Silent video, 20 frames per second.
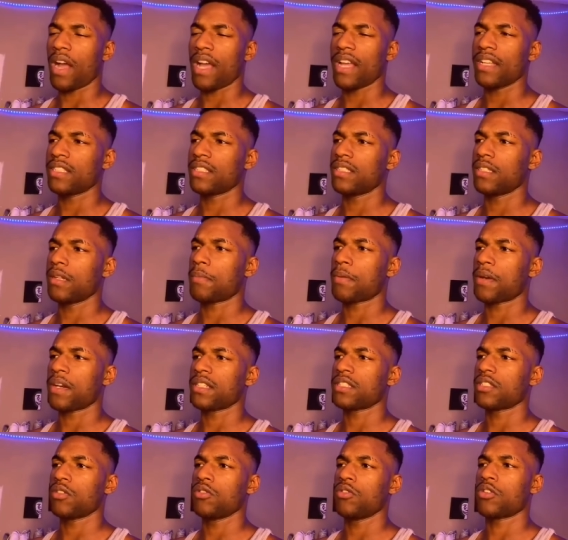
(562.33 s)
isn't the
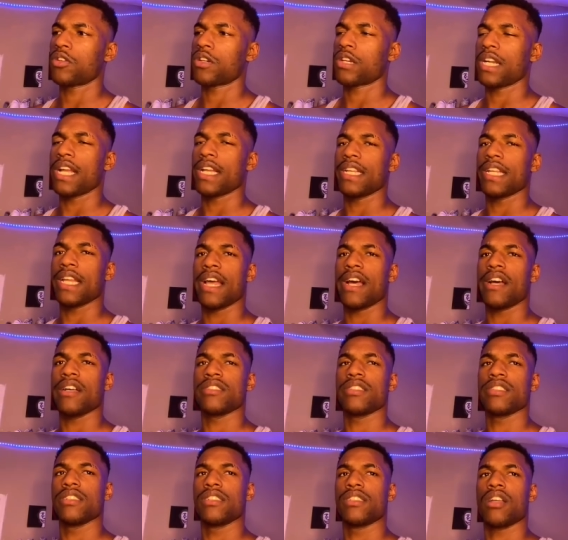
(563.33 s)
person who created
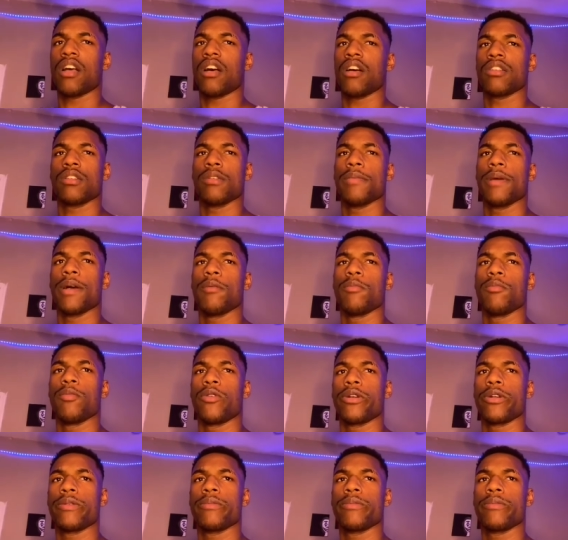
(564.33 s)
houses talked about more?